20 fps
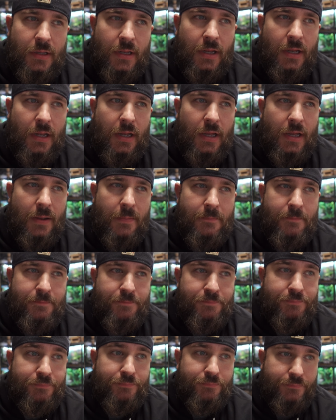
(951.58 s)
um,
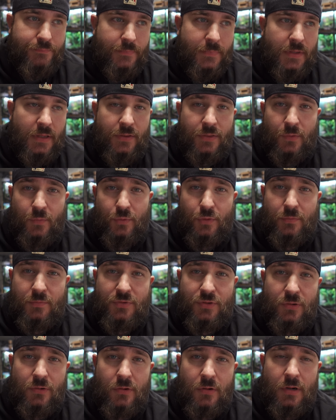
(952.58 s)
the room
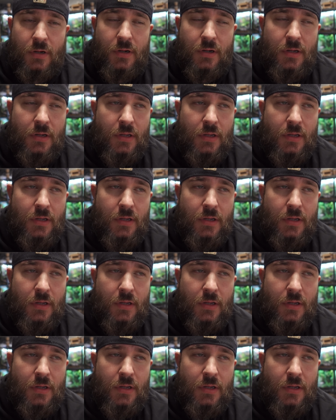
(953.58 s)
tour,